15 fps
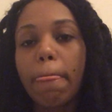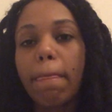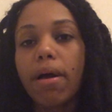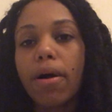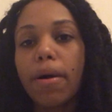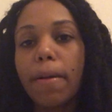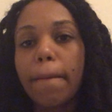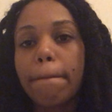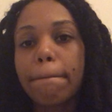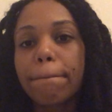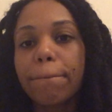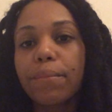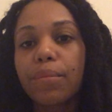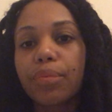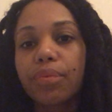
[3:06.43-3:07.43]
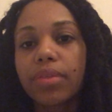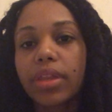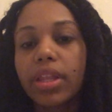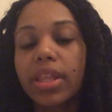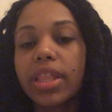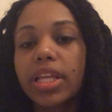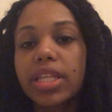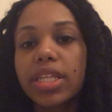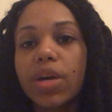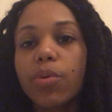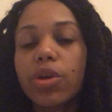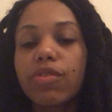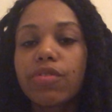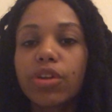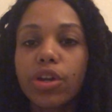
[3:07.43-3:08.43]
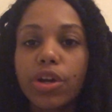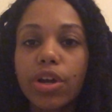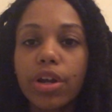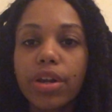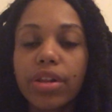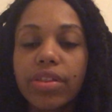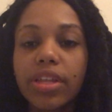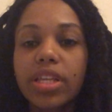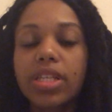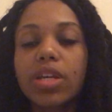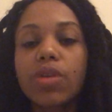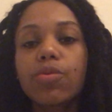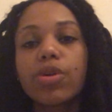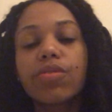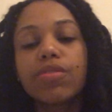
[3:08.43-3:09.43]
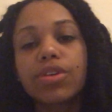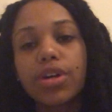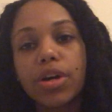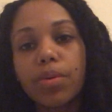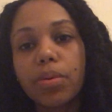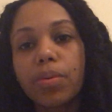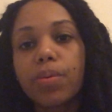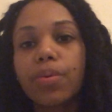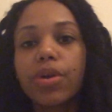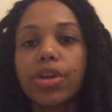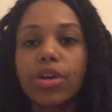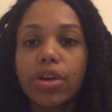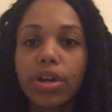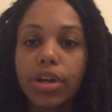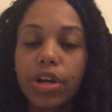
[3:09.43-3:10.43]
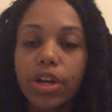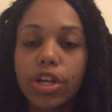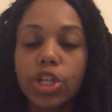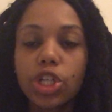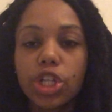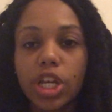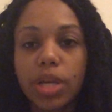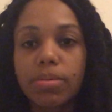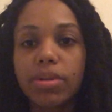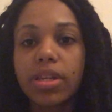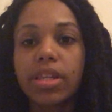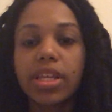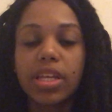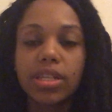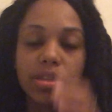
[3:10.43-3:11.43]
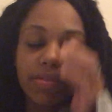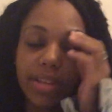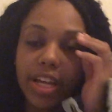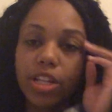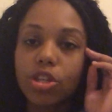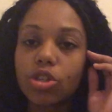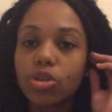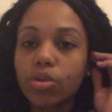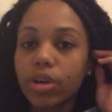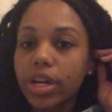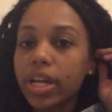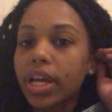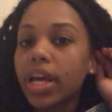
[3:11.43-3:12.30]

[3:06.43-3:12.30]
the things that we've learned, the things that we've done when we were younger, shapes and things of that sort